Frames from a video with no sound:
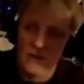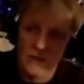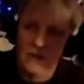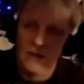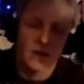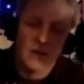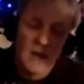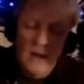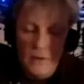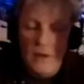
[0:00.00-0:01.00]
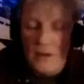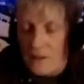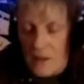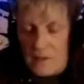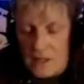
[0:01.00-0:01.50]
you know,
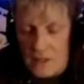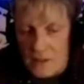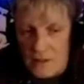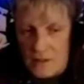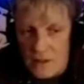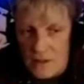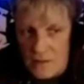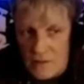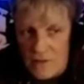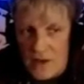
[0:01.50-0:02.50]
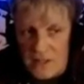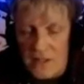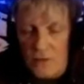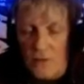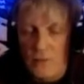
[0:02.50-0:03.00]
I mean, the fact
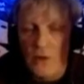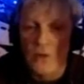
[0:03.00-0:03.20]
is we're both